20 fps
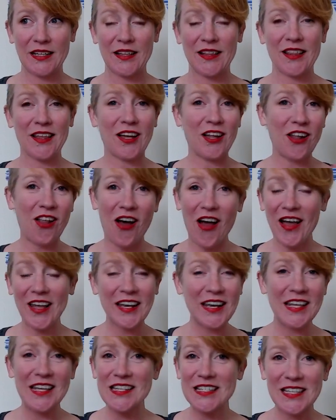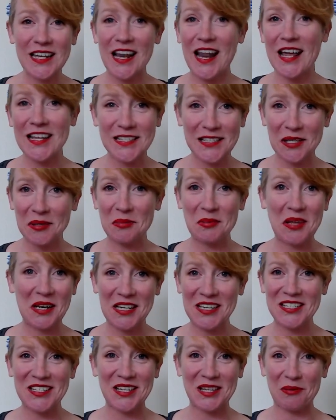the client isn't as
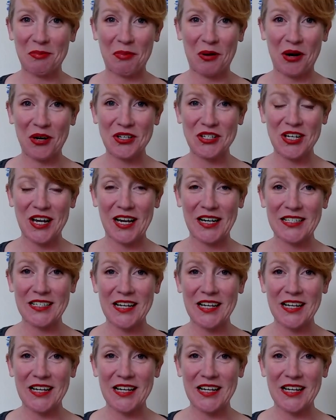committed to the project.